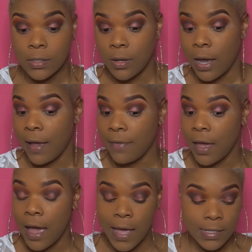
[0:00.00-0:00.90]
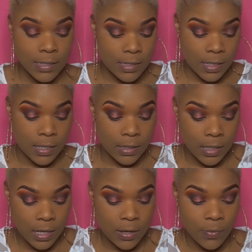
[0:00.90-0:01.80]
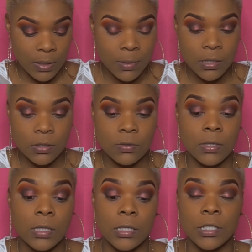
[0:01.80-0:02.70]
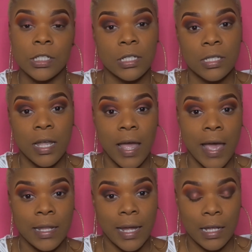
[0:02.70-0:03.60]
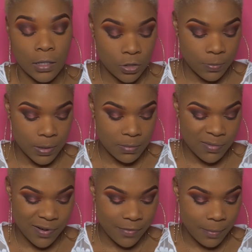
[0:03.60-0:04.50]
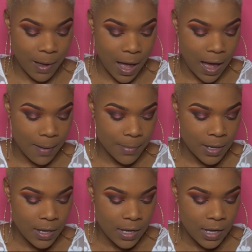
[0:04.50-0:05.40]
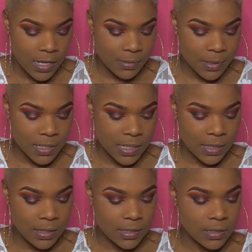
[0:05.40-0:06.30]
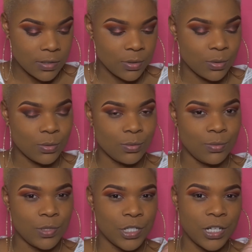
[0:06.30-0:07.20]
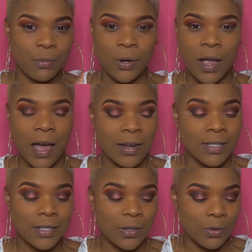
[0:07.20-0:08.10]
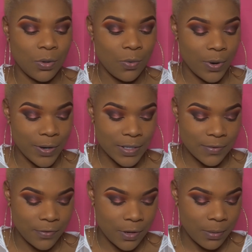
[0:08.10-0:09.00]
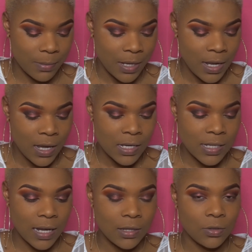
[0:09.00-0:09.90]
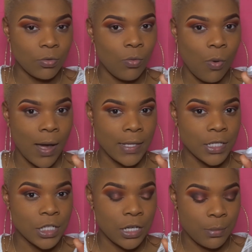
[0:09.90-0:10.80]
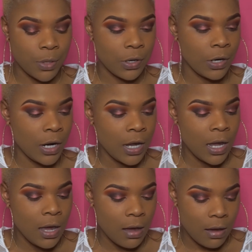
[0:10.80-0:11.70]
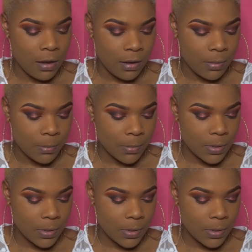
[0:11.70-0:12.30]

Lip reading: so I have the eyes done, and what I'm gonna do is, just to add like a little bit more of a pop, is I'm gonna take this little shimmer. I honestly don't know where it's from. It's like a little white shimmer, and